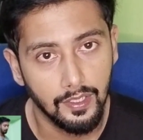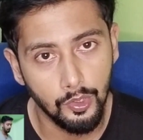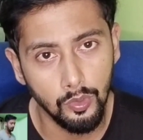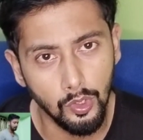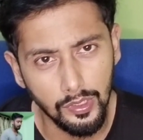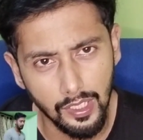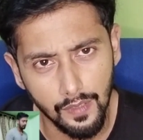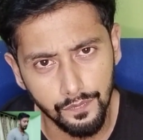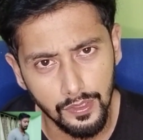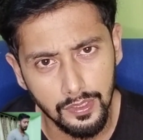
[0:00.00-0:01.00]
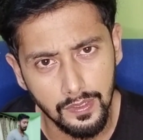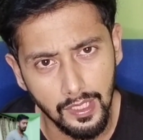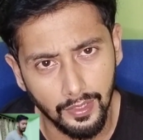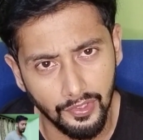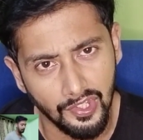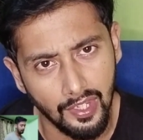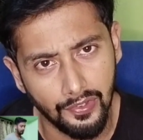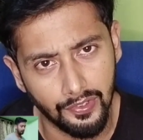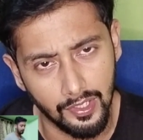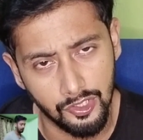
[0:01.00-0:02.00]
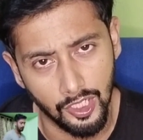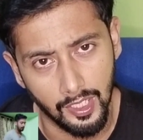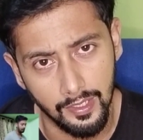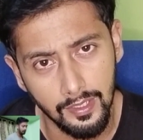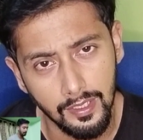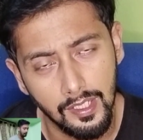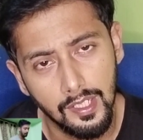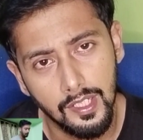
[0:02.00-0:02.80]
You know that after three exercises are done,